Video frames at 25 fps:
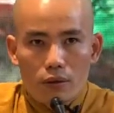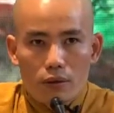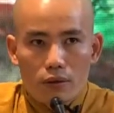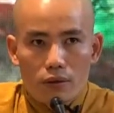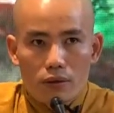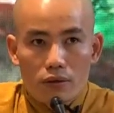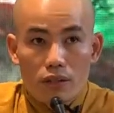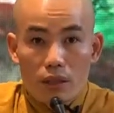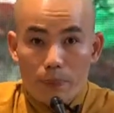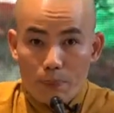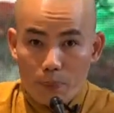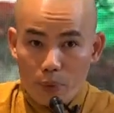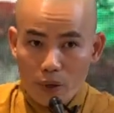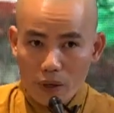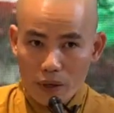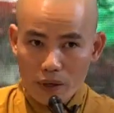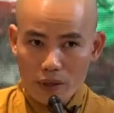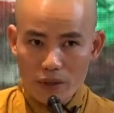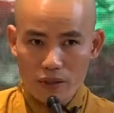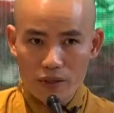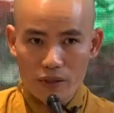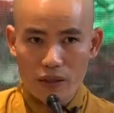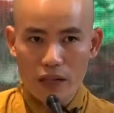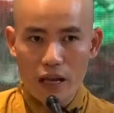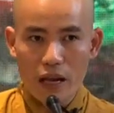
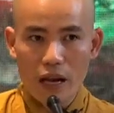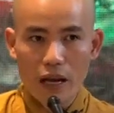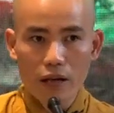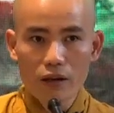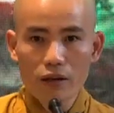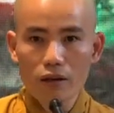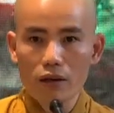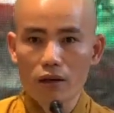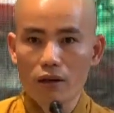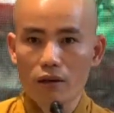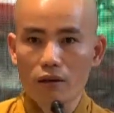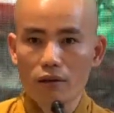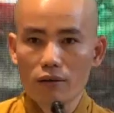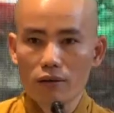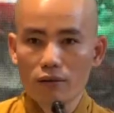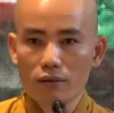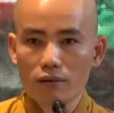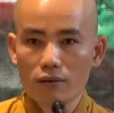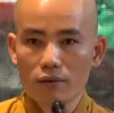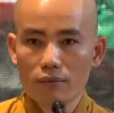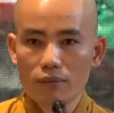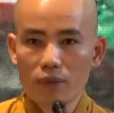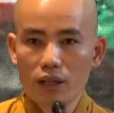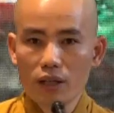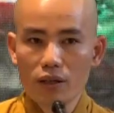suppress the anger
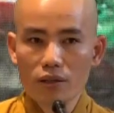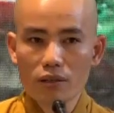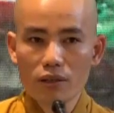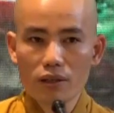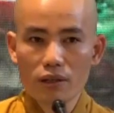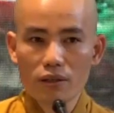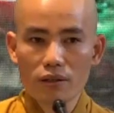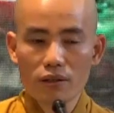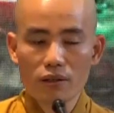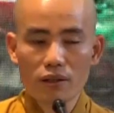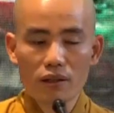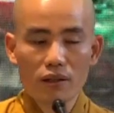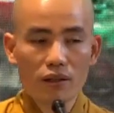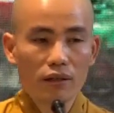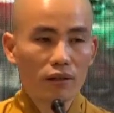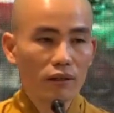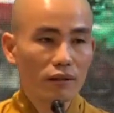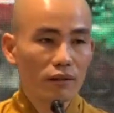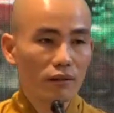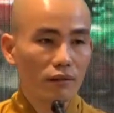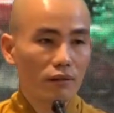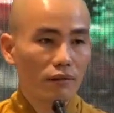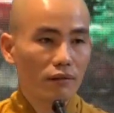because it's the,